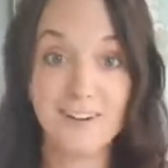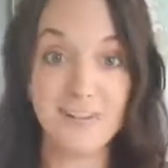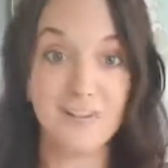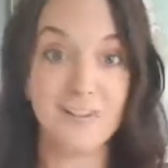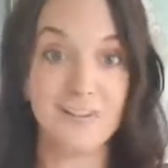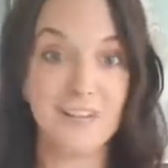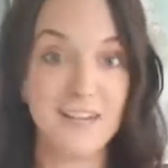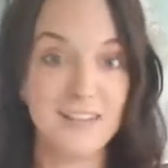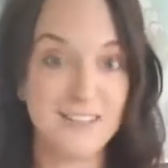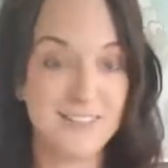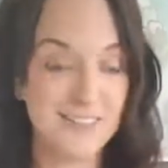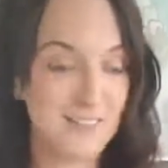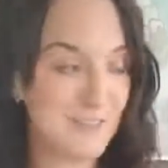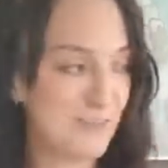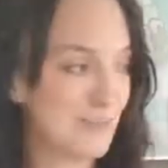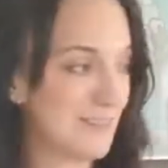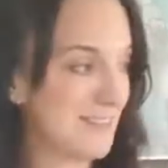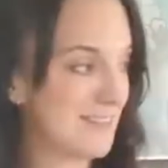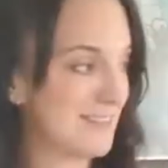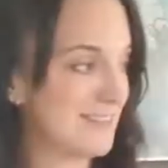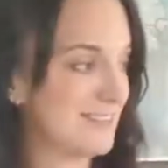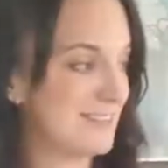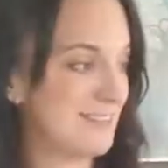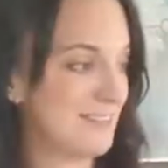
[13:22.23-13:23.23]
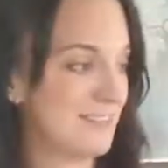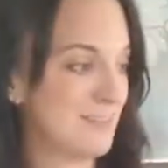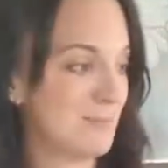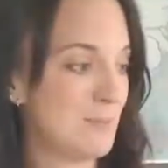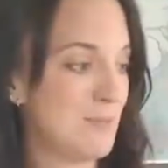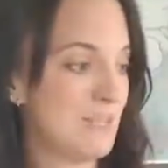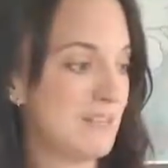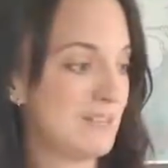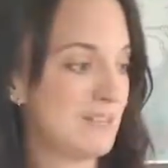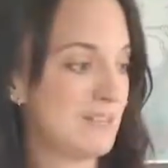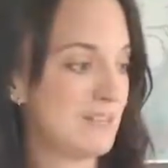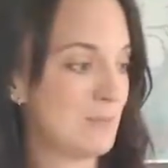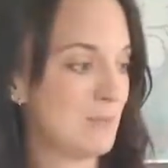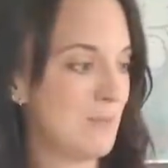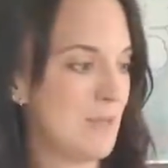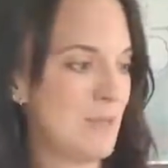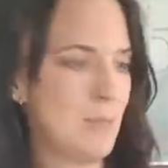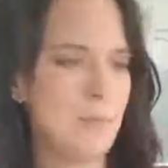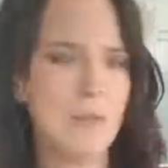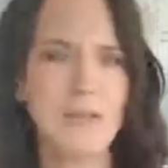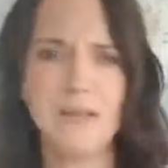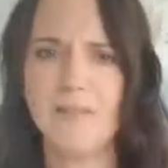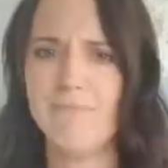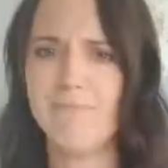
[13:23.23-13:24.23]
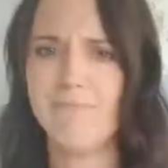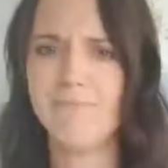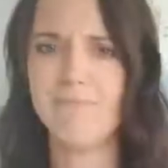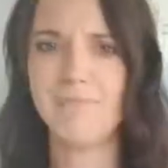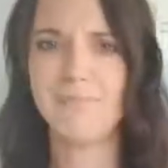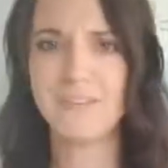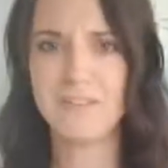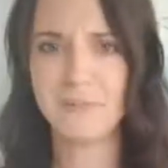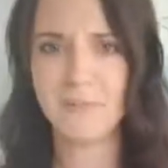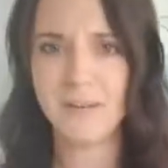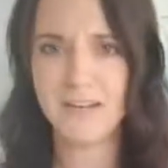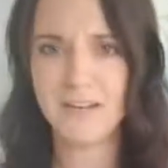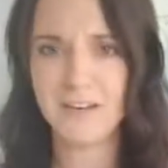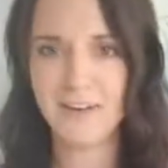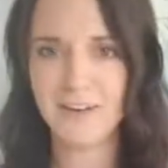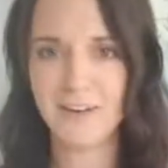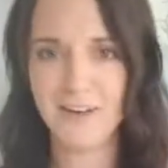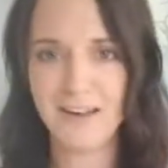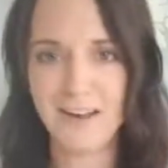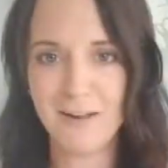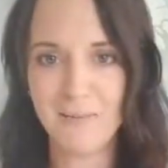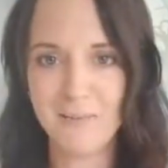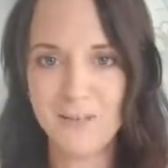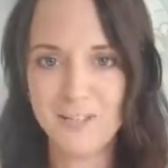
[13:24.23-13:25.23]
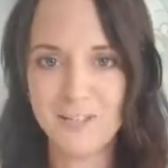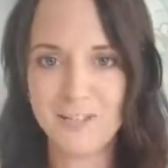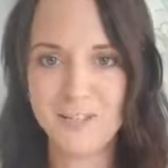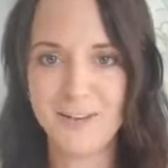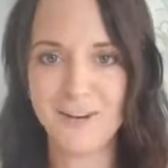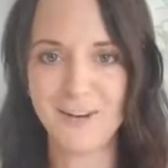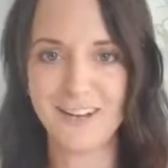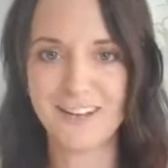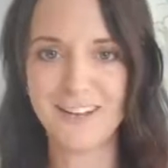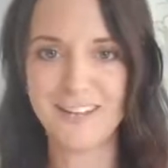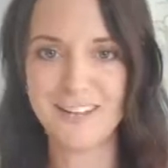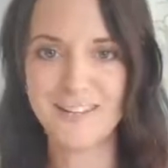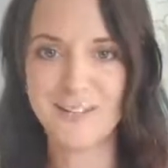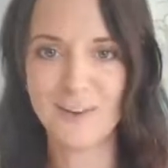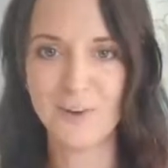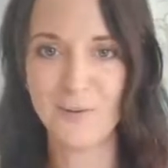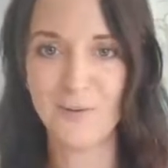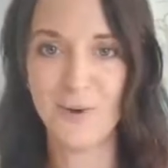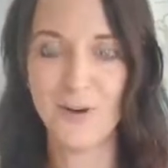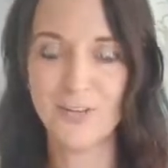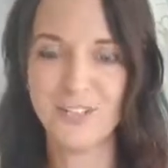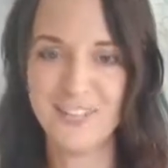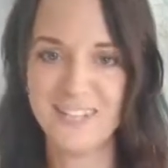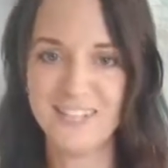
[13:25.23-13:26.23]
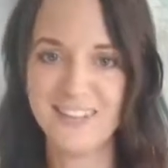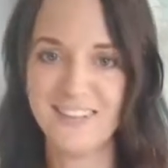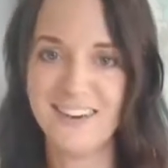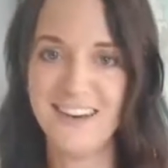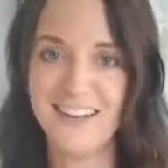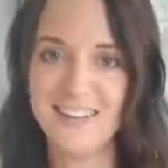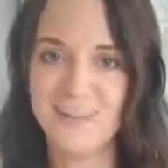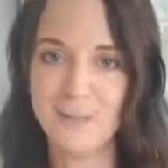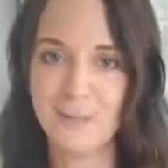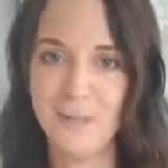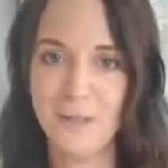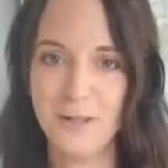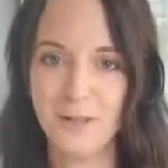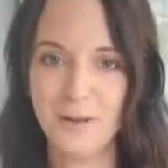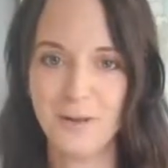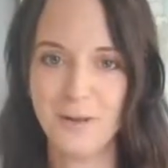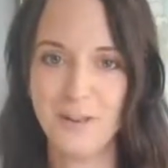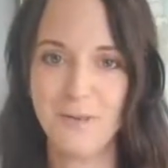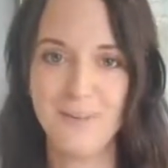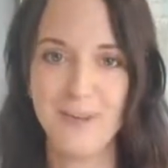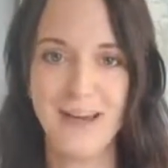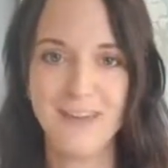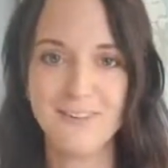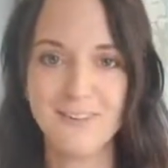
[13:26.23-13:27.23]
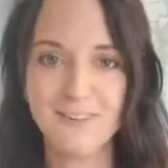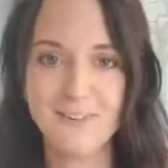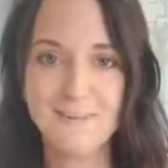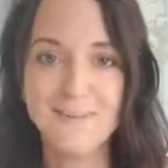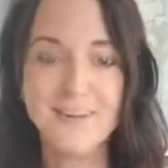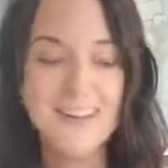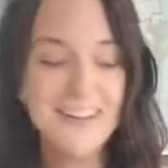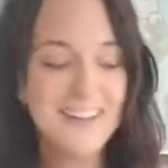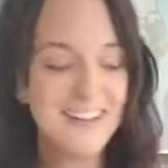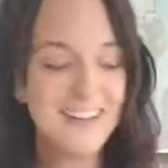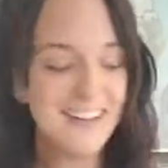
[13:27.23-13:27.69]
It'll last you like 6 months, maybe, depending on how much your kids are washing their hands when they go to the bathroom.